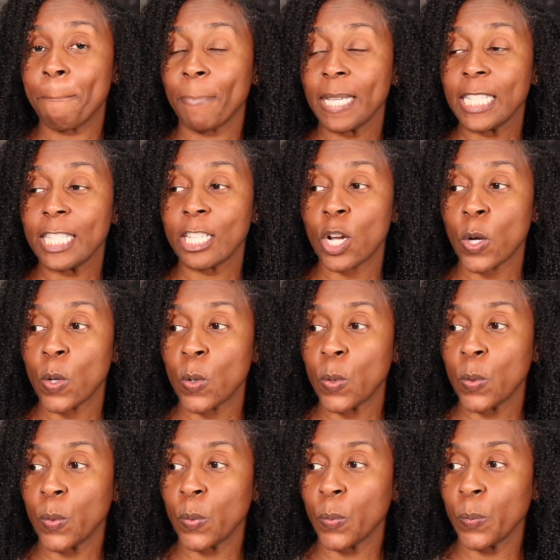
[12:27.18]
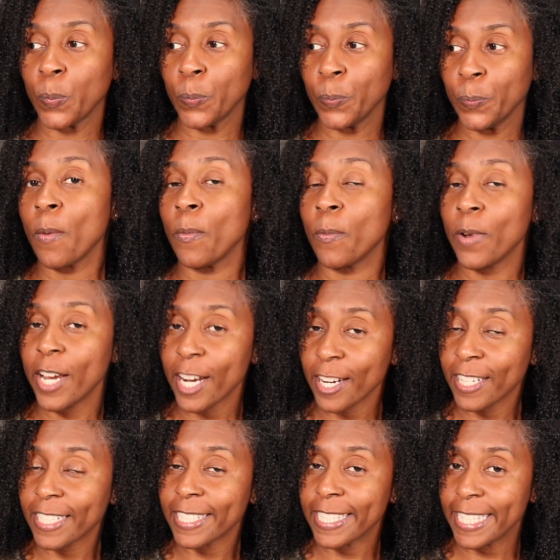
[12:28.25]
So we're
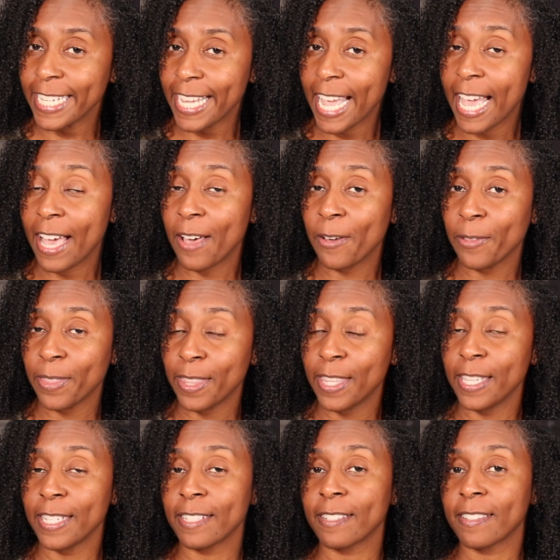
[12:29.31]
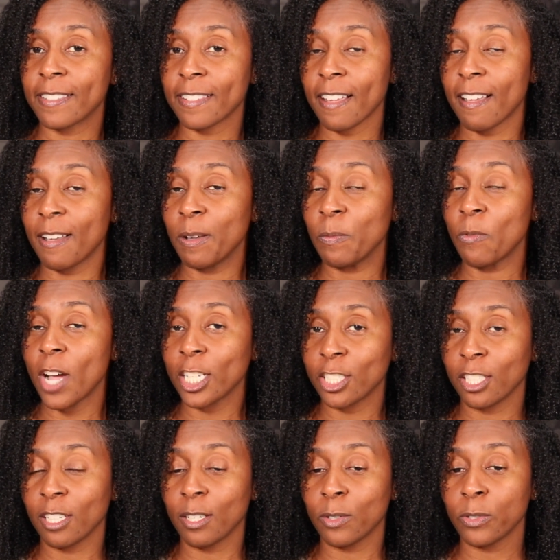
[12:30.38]
gonna see how this
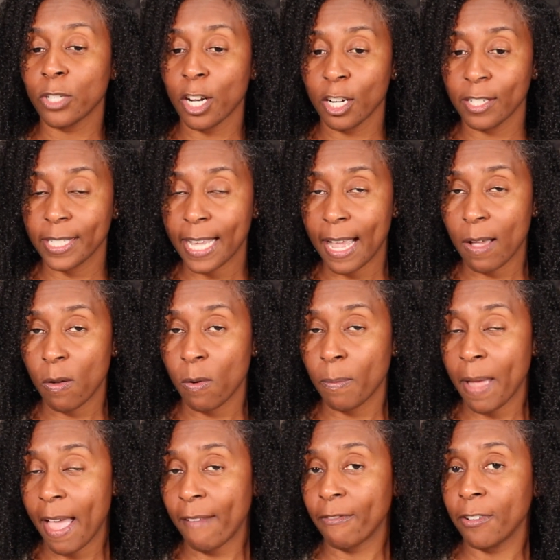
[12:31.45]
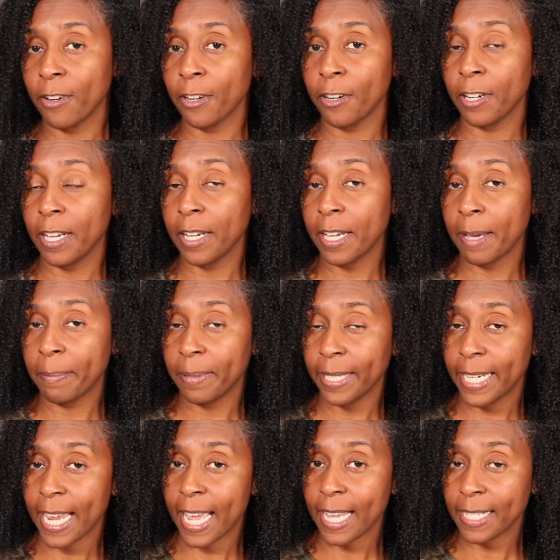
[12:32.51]
wash and go turns out after a couple
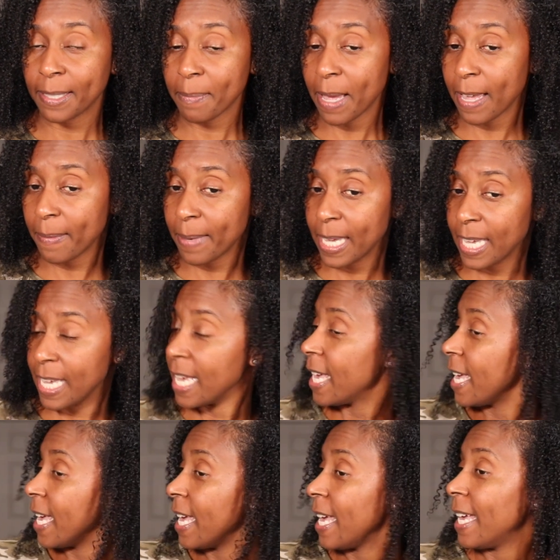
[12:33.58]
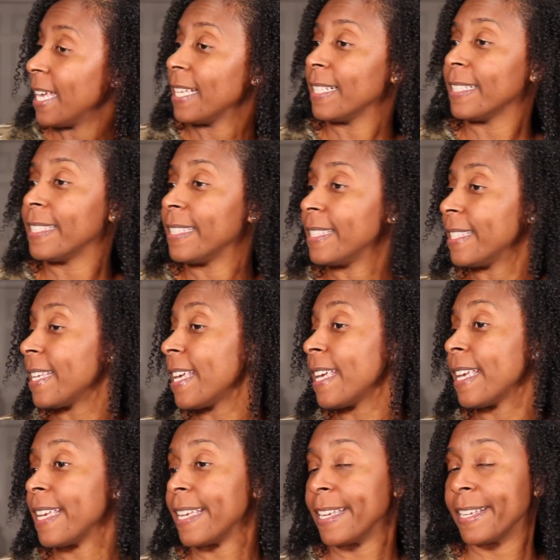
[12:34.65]
of days maybe, and
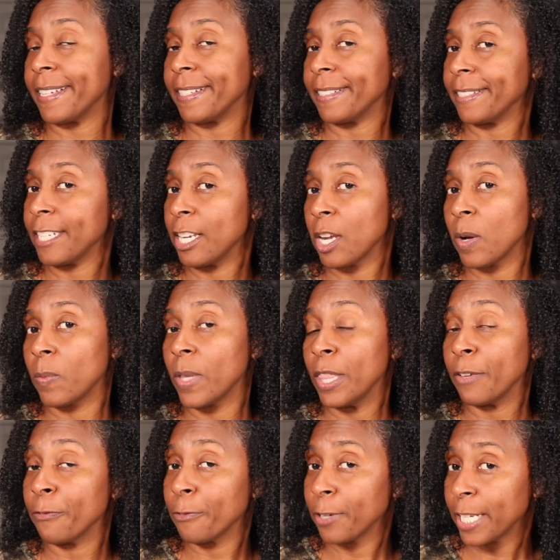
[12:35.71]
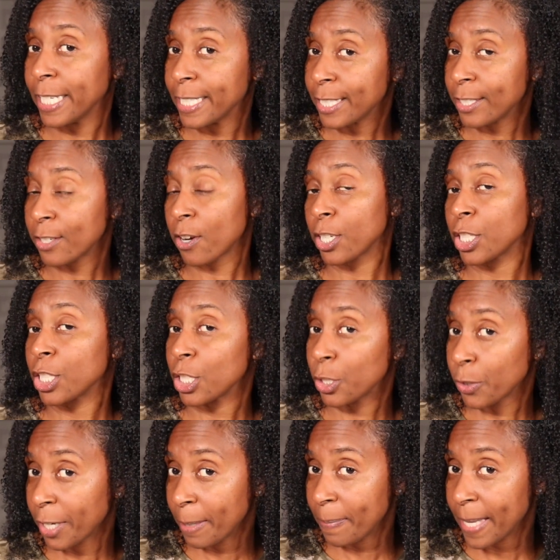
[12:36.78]
see, you know, when the frizz starts to
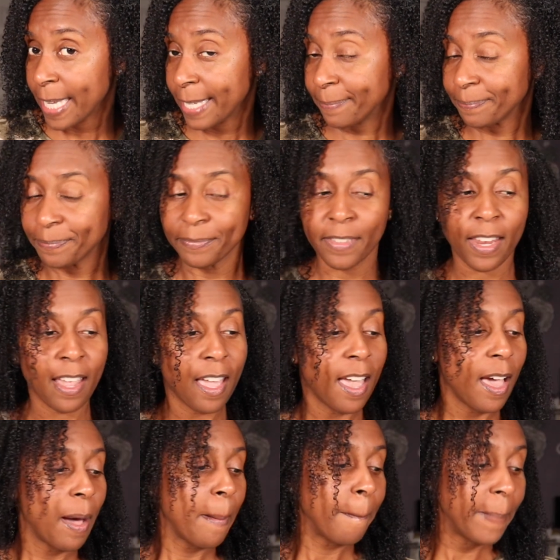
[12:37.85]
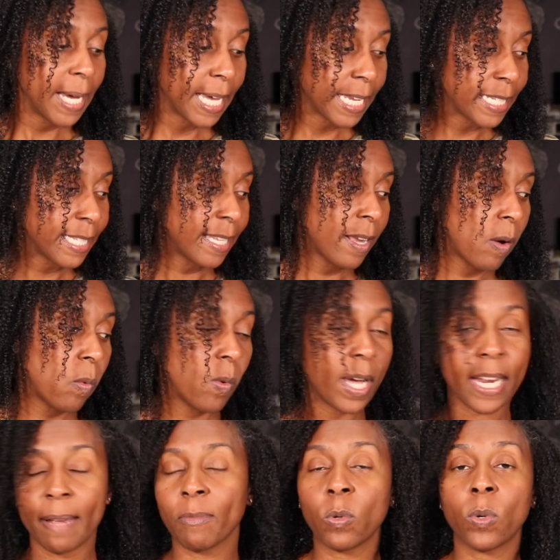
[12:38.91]
creep in. But
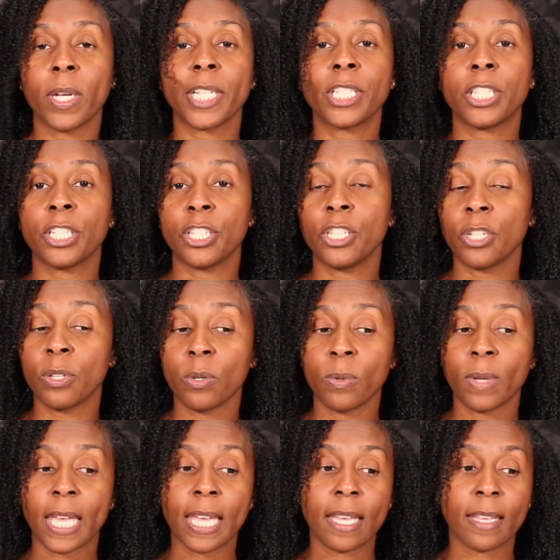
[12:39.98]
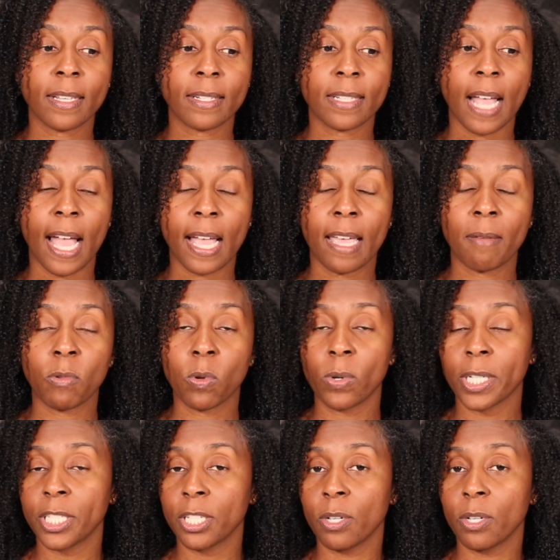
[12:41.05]
what I'm going to do is I am going to